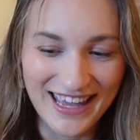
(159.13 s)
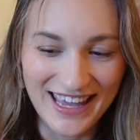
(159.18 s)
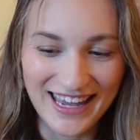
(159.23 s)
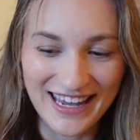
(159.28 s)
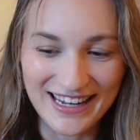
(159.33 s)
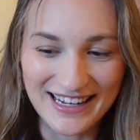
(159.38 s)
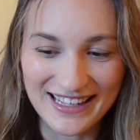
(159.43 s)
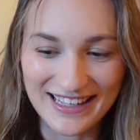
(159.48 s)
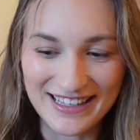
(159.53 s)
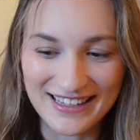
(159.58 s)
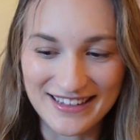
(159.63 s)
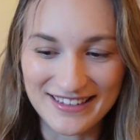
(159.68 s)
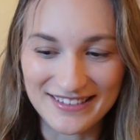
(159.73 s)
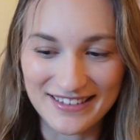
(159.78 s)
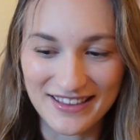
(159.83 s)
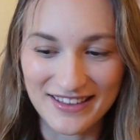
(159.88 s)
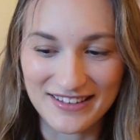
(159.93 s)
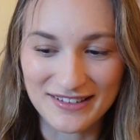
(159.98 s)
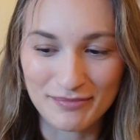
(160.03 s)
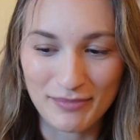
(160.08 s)
It is
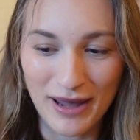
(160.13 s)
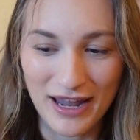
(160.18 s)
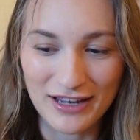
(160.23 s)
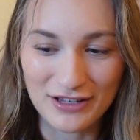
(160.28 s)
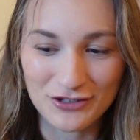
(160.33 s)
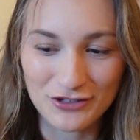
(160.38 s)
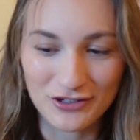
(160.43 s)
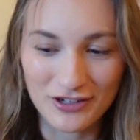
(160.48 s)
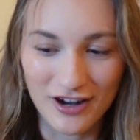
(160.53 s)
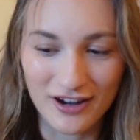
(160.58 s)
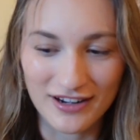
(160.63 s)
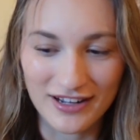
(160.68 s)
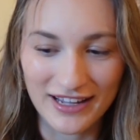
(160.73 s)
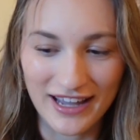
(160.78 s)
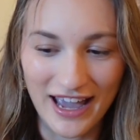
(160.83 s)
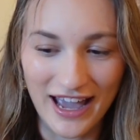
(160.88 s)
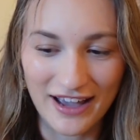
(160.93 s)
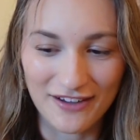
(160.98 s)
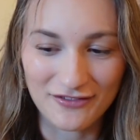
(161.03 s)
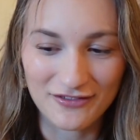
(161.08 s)
this patriotic
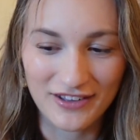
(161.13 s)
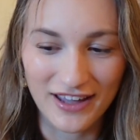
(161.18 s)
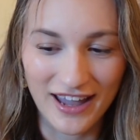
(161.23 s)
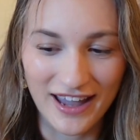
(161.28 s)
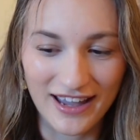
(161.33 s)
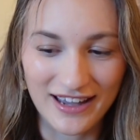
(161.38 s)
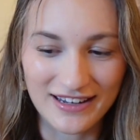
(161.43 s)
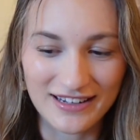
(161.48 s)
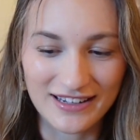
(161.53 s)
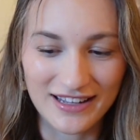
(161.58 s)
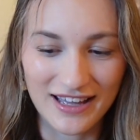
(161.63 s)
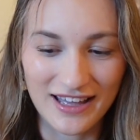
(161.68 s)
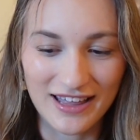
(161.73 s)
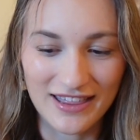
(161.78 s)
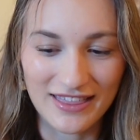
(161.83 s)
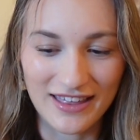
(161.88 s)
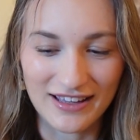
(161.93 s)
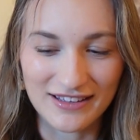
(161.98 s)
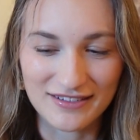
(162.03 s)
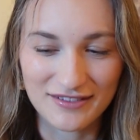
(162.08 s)
Afghan
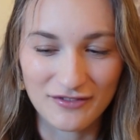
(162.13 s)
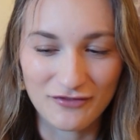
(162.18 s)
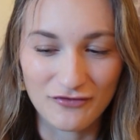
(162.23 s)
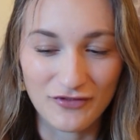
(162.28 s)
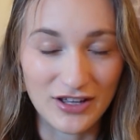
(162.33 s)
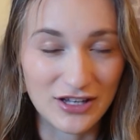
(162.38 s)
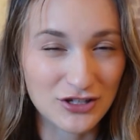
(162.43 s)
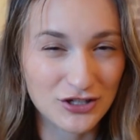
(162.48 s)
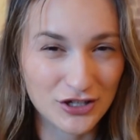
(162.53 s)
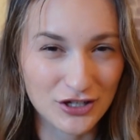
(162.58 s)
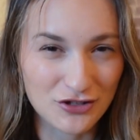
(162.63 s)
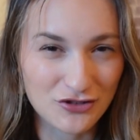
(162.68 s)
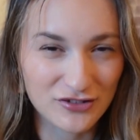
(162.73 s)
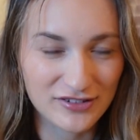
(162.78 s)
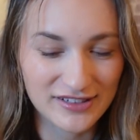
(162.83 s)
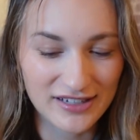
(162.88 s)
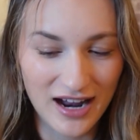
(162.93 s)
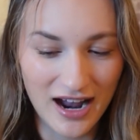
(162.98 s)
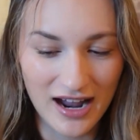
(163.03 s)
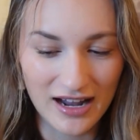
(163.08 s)
that's vintage
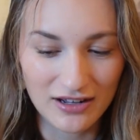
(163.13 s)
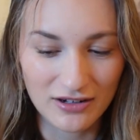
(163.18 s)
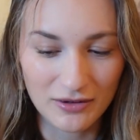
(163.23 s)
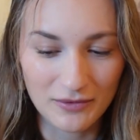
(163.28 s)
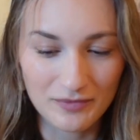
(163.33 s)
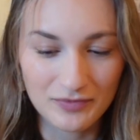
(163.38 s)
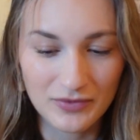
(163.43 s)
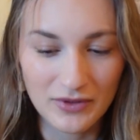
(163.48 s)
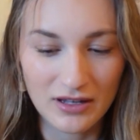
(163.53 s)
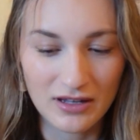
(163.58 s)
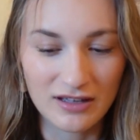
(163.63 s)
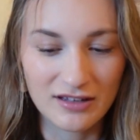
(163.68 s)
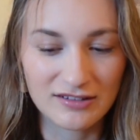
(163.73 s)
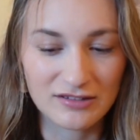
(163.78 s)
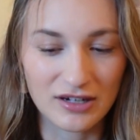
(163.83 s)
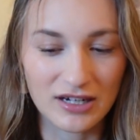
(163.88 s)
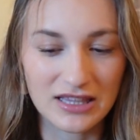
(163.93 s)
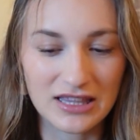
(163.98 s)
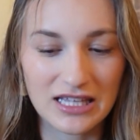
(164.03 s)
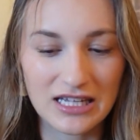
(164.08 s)
style.
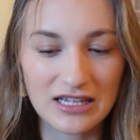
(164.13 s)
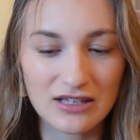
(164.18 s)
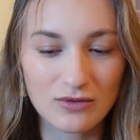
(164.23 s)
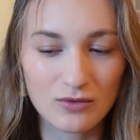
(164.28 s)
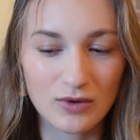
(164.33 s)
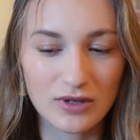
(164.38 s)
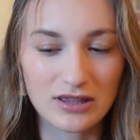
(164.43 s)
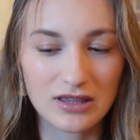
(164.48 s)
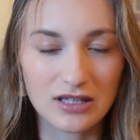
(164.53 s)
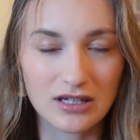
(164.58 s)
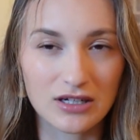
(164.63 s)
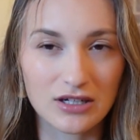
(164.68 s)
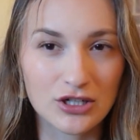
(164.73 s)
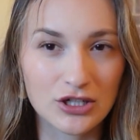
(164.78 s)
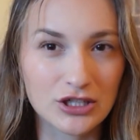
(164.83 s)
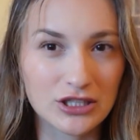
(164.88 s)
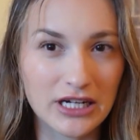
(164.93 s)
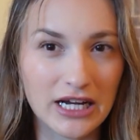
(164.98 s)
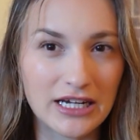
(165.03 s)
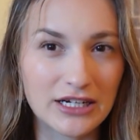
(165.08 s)
So I think what the
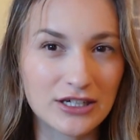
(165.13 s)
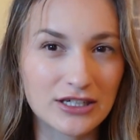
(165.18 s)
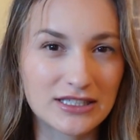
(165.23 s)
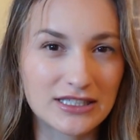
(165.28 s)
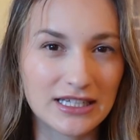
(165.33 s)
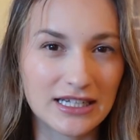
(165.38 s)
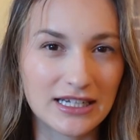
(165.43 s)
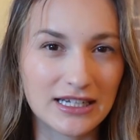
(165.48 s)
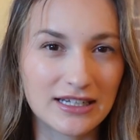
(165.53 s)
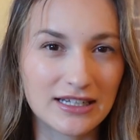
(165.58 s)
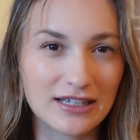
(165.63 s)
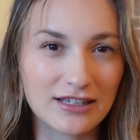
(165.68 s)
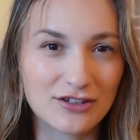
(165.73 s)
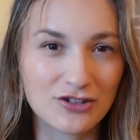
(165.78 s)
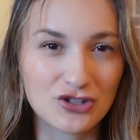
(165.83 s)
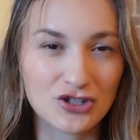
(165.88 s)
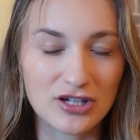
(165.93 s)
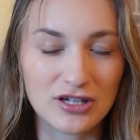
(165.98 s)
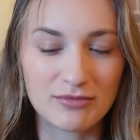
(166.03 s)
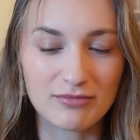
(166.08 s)
creator did is
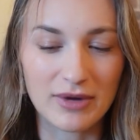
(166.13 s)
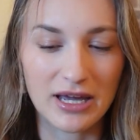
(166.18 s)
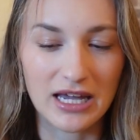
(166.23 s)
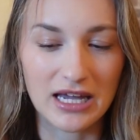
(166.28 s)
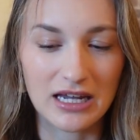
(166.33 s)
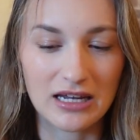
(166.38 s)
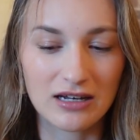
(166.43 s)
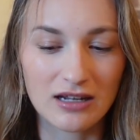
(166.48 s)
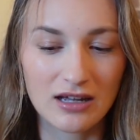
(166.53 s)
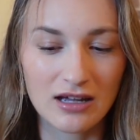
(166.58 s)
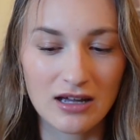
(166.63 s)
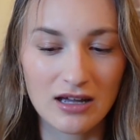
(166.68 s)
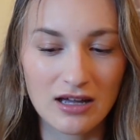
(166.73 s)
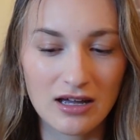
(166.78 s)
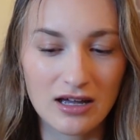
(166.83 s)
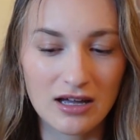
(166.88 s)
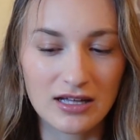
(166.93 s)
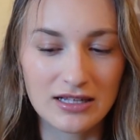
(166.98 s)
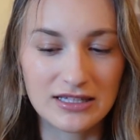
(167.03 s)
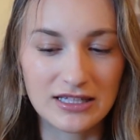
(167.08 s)
she made
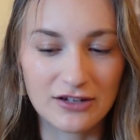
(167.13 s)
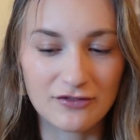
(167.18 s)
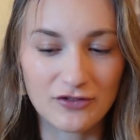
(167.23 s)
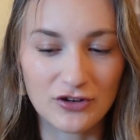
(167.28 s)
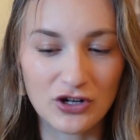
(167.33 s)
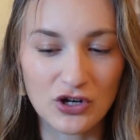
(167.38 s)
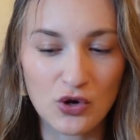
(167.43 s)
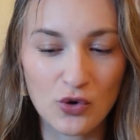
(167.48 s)
different